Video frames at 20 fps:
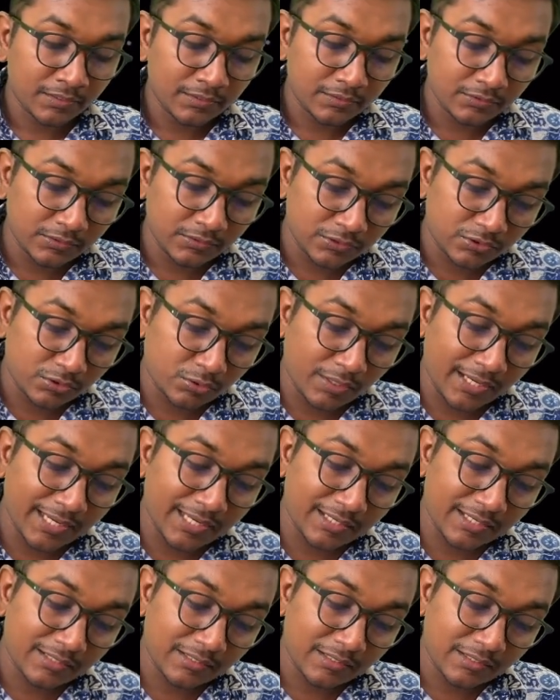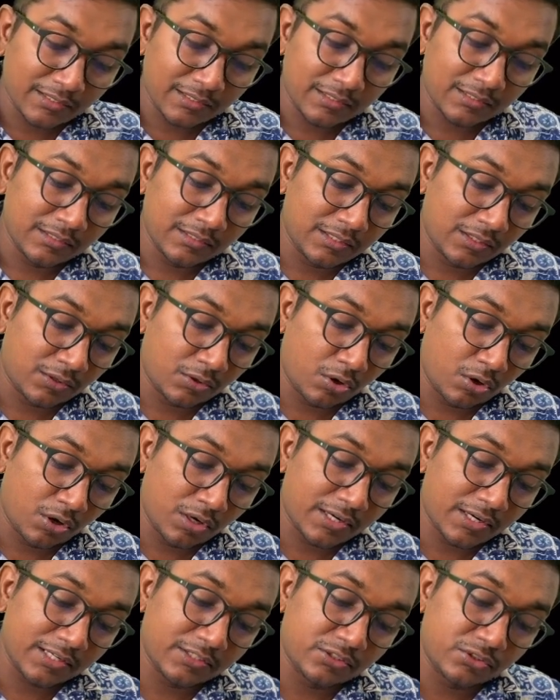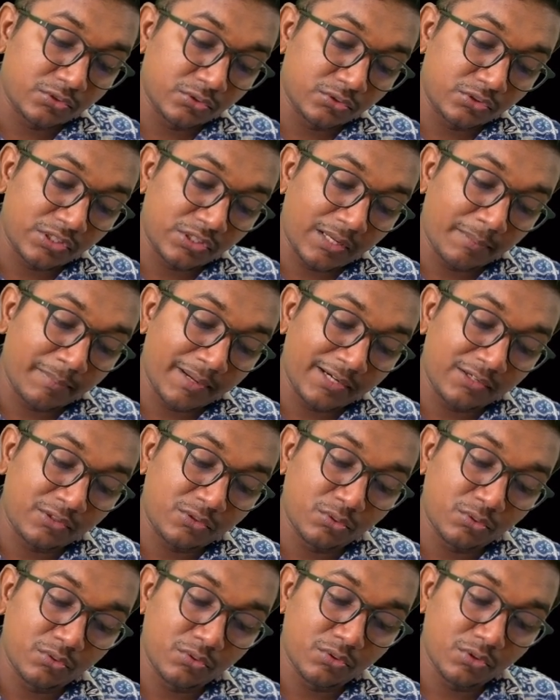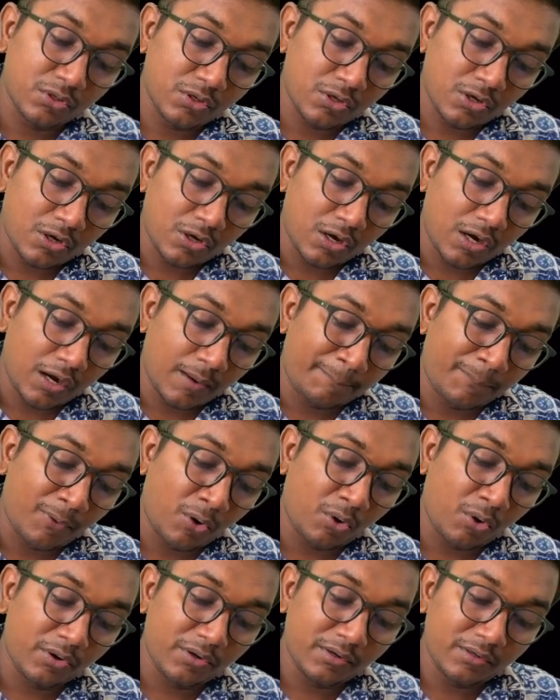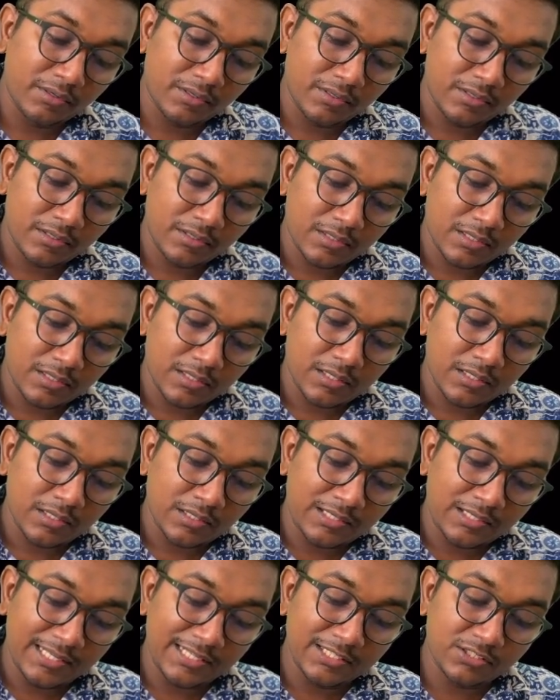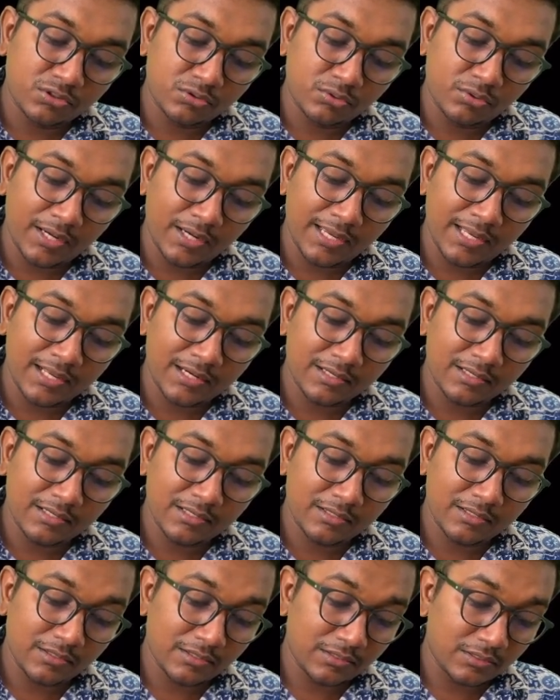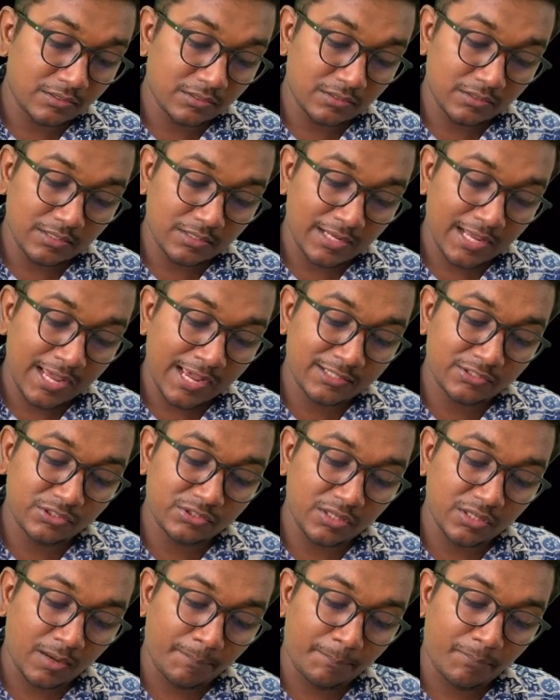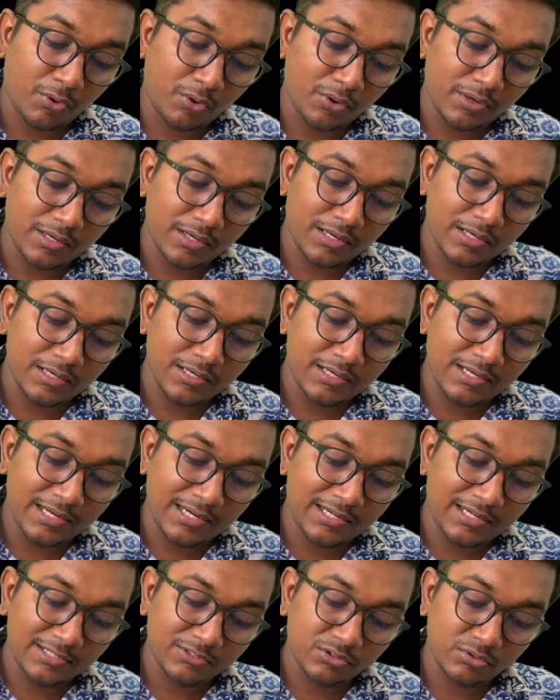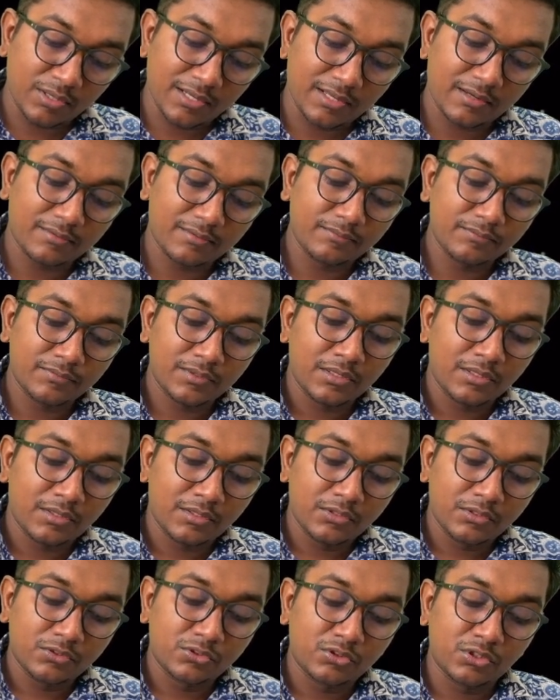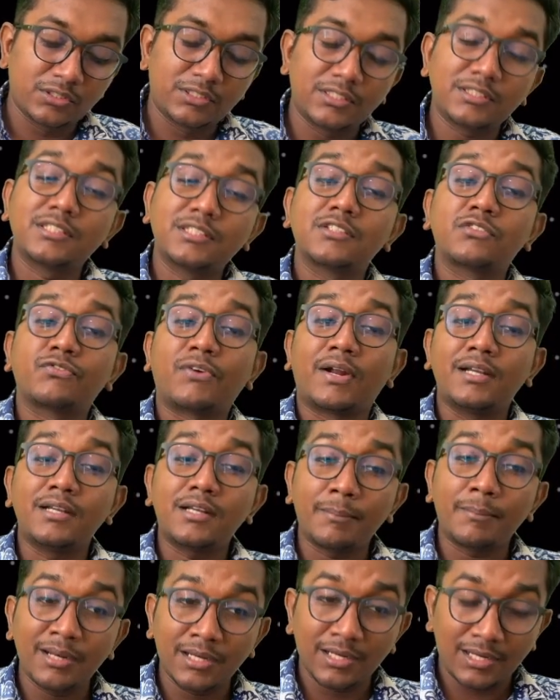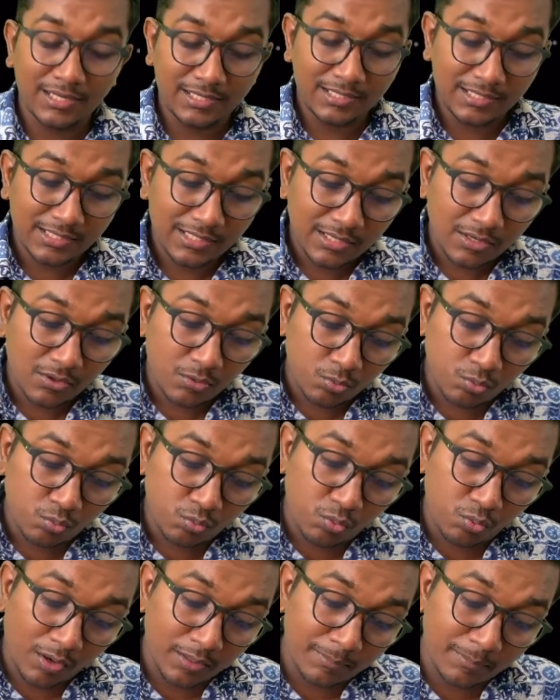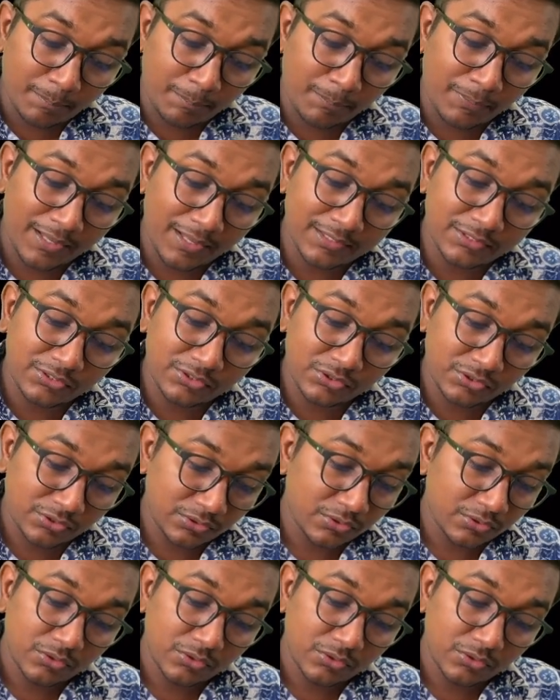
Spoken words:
the square the whole raised to 3 by 2 upon d square x upon dt square. So this is fundamentally 1 plus